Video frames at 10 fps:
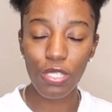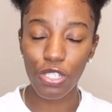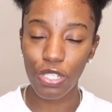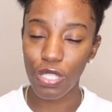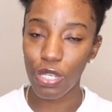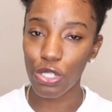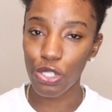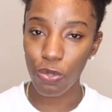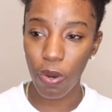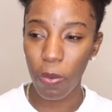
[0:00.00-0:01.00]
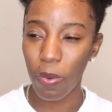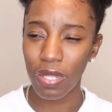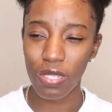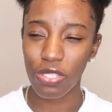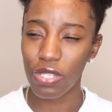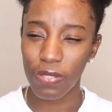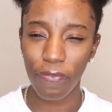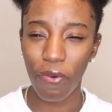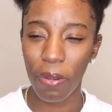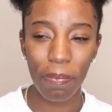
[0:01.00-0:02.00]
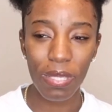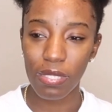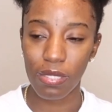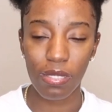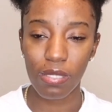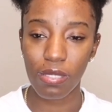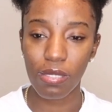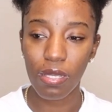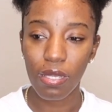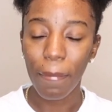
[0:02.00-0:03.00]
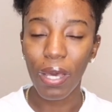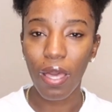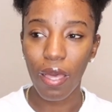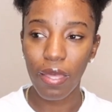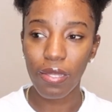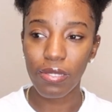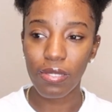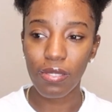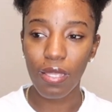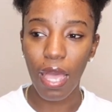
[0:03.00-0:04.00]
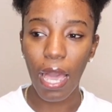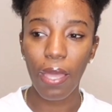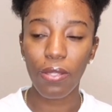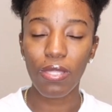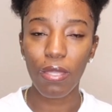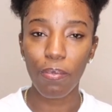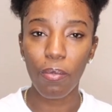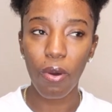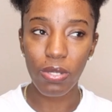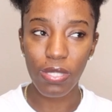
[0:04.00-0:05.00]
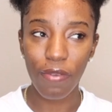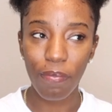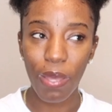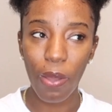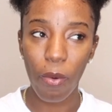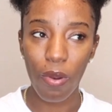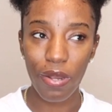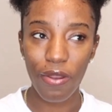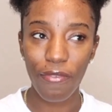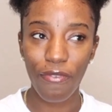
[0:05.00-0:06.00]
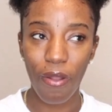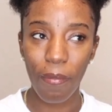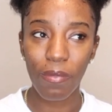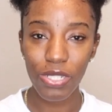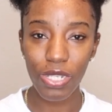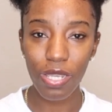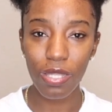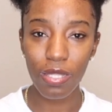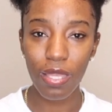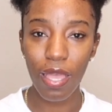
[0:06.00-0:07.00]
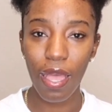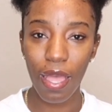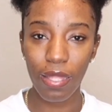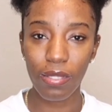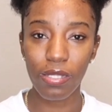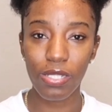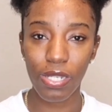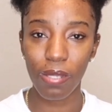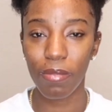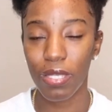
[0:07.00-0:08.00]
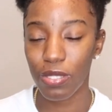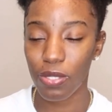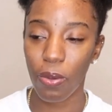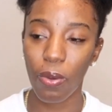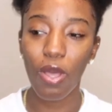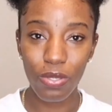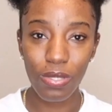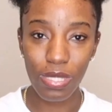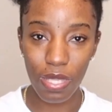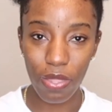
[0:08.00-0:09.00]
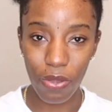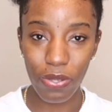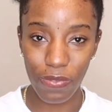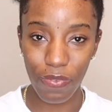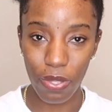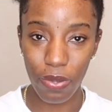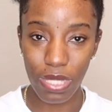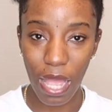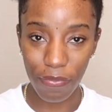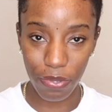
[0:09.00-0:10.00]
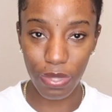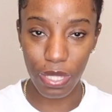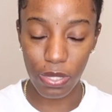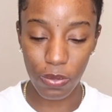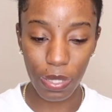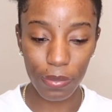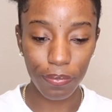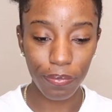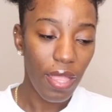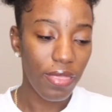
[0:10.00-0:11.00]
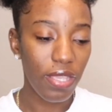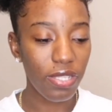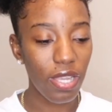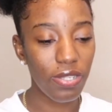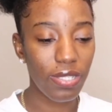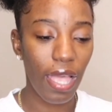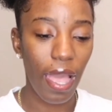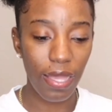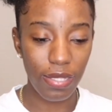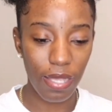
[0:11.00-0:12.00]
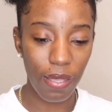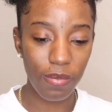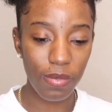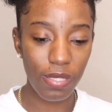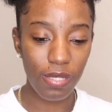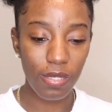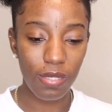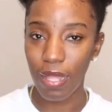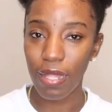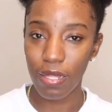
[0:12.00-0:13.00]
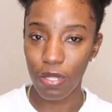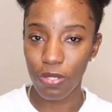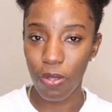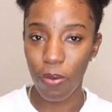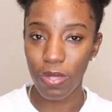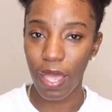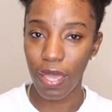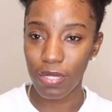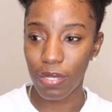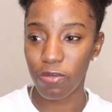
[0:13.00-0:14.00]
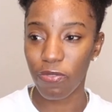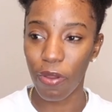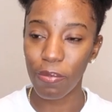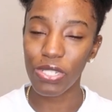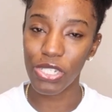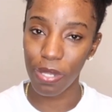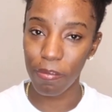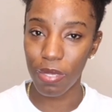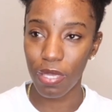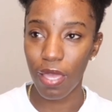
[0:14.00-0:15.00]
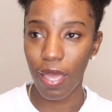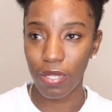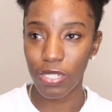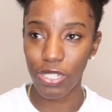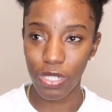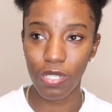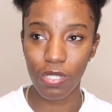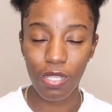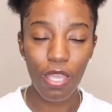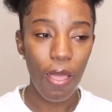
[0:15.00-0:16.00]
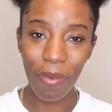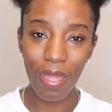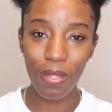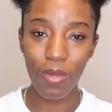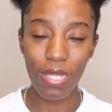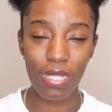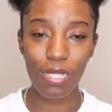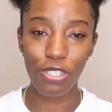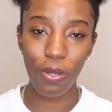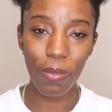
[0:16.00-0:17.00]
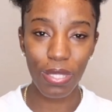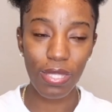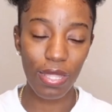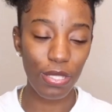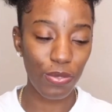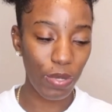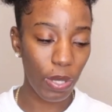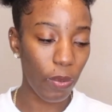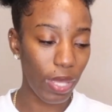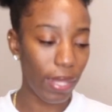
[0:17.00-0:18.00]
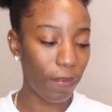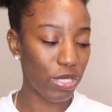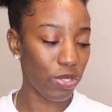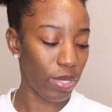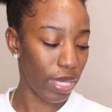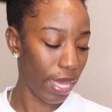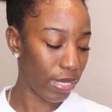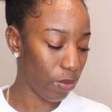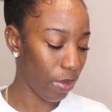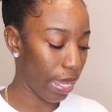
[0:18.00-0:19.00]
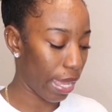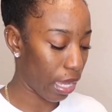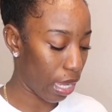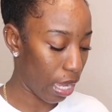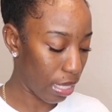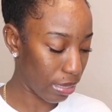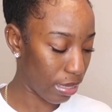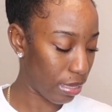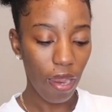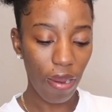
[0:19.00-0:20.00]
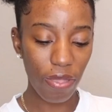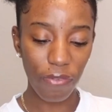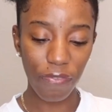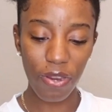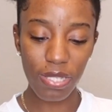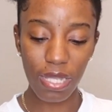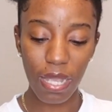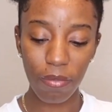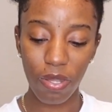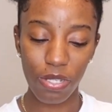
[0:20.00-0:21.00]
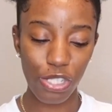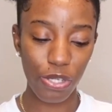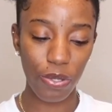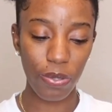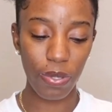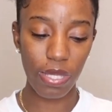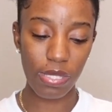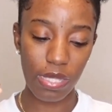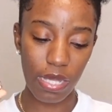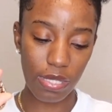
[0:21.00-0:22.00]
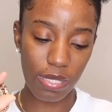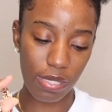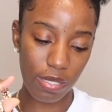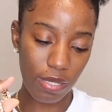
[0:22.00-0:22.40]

is just a short one. It's just 4 pieces because I did most of my order from Shein and Chitney, so you'll see those videos after this one. These are just items that I needed to go with items from Chitney and Shein. But anyways, let's jump into this real quick. Let me show you guys what I got. Alright, the first thing I'm gonna show you is this